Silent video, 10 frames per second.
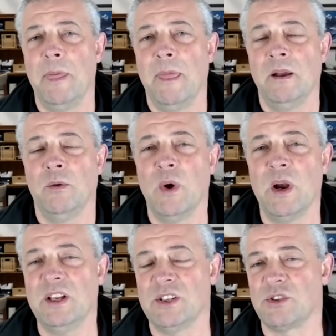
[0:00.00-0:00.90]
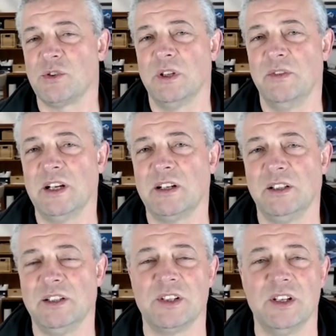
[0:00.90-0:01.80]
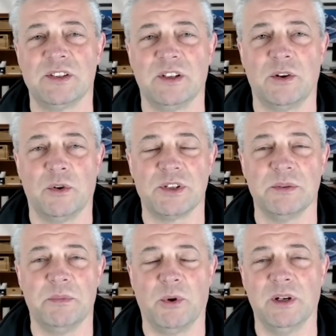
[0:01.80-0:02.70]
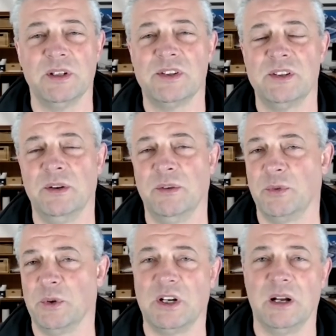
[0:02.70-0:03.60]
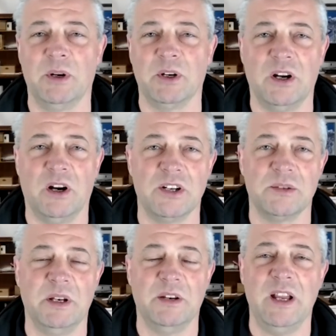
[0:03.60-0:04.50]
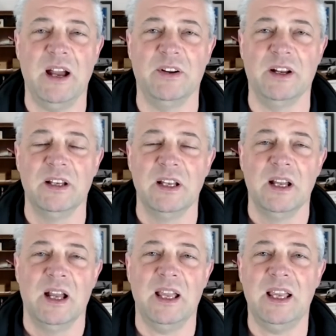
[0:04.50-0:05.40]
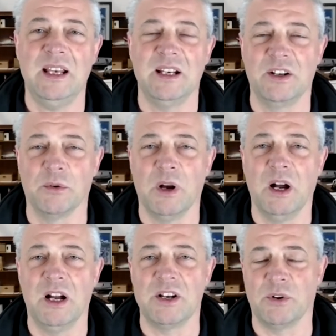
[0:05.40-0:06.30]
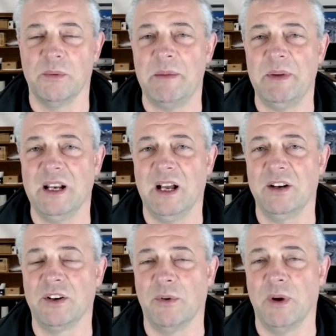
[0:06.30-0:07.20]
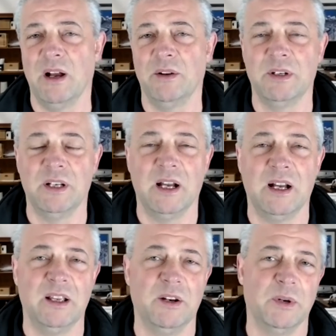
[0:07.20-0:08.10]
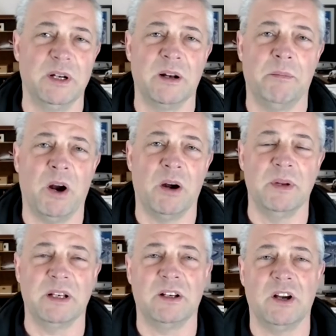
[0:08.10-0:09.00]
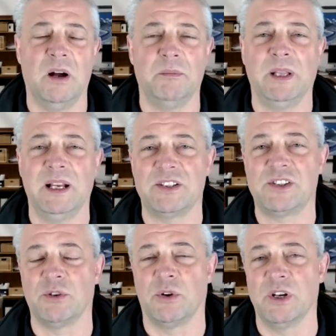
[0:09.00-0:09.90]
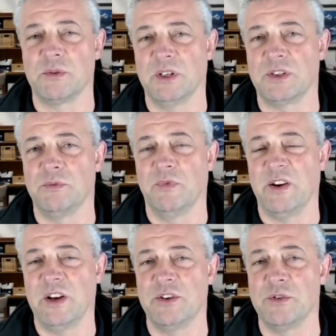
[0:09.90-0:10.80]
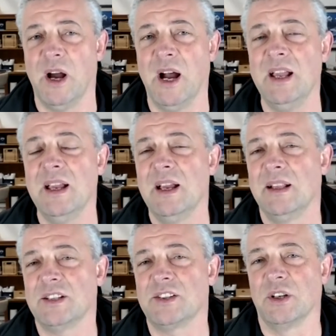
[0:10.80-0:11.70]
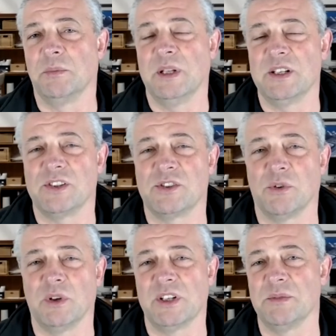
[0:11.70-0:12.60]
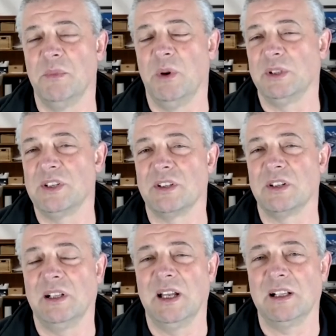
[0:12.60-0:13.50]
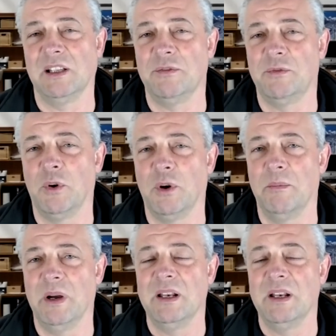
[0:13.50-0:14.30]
Where you store the vehicle is of course important. If we're talking about cars, I mean, if you have a heated garage or maybe an underground, in an apartment complex storage where it's very dry, that's a good place to store it because mold isn't going to likely form. But